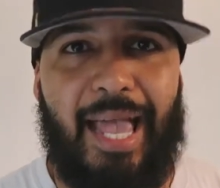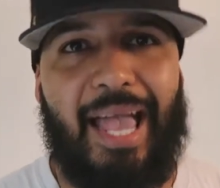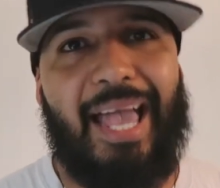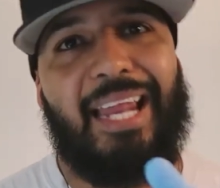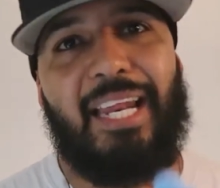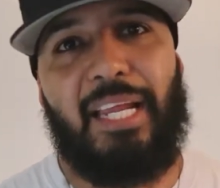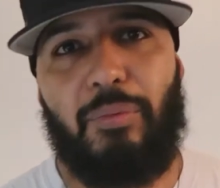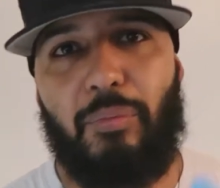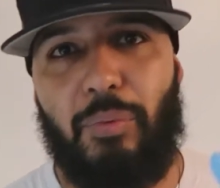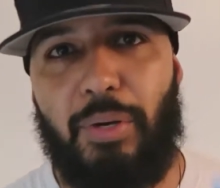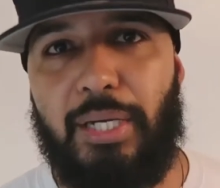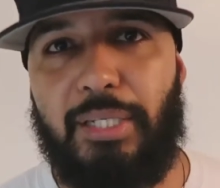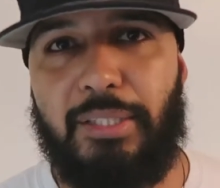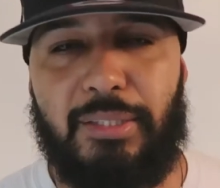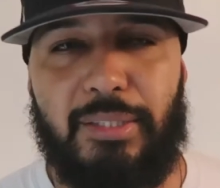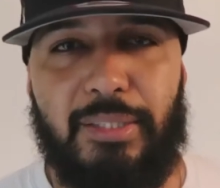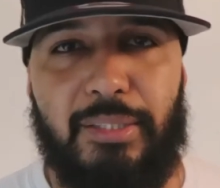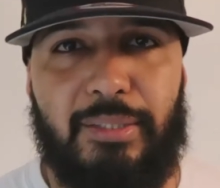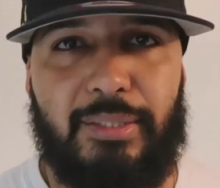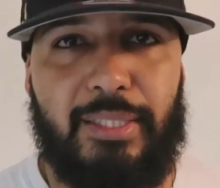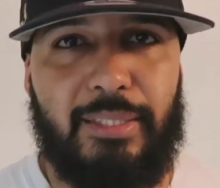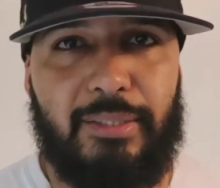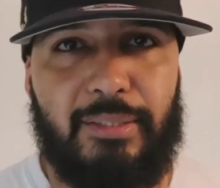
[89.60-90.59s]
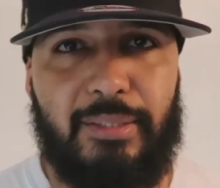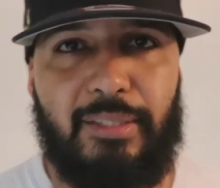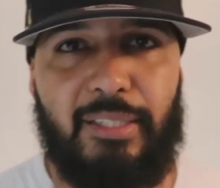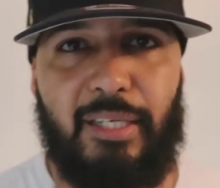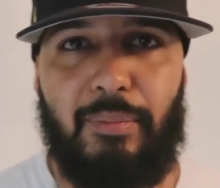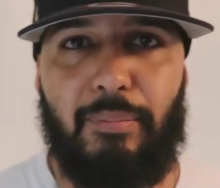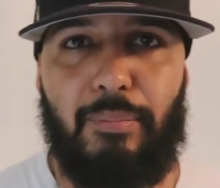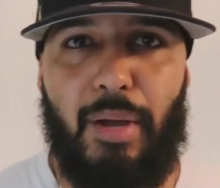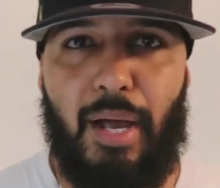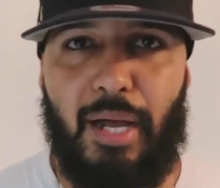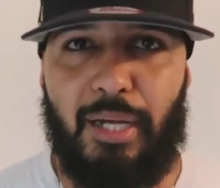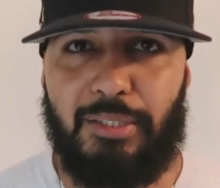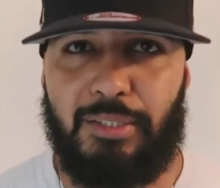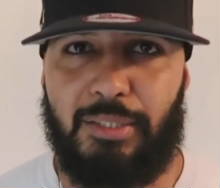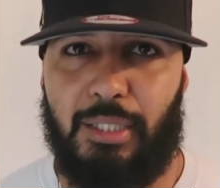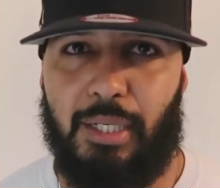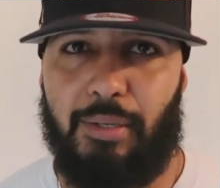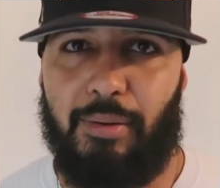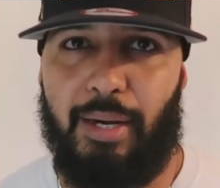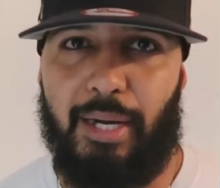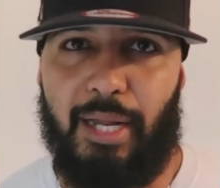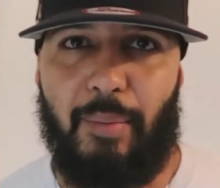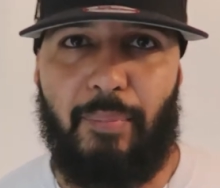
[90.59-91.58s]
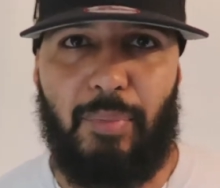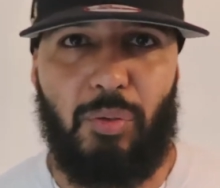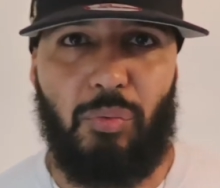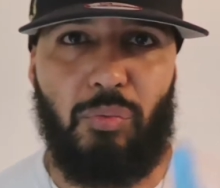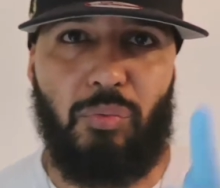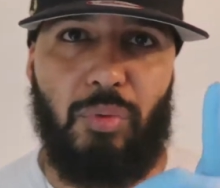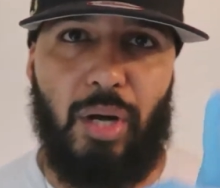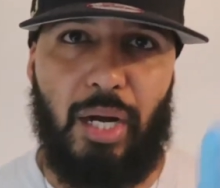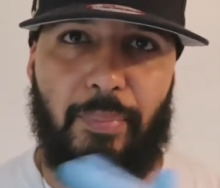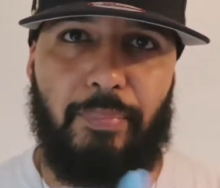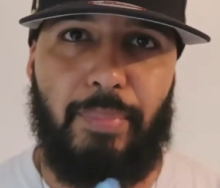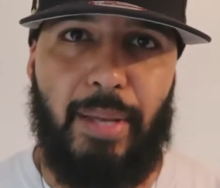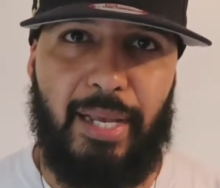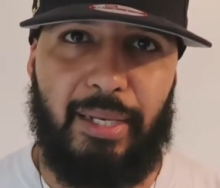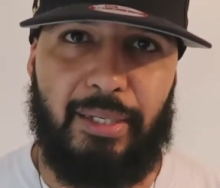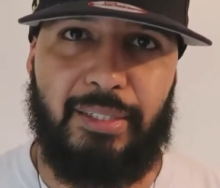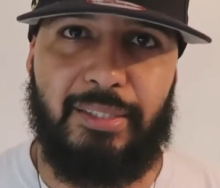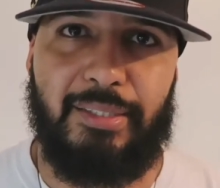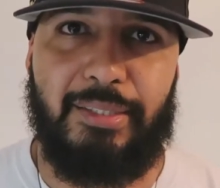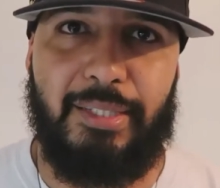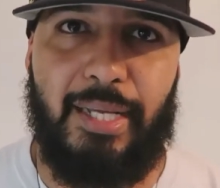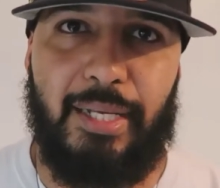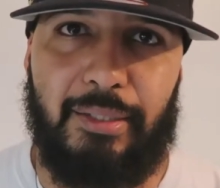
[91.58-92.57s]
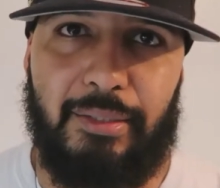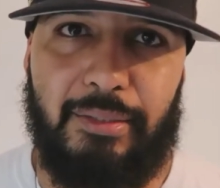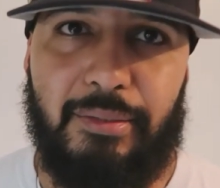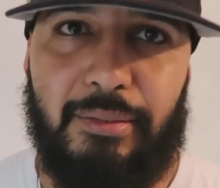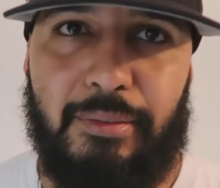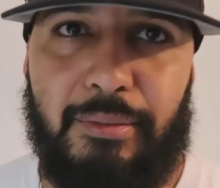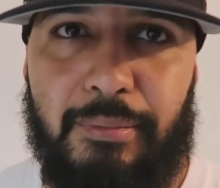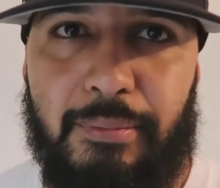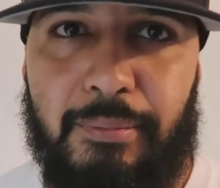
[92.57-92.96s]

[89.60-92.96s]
Anyways, let's get to the unboxing, all right? I'll be right back in a second.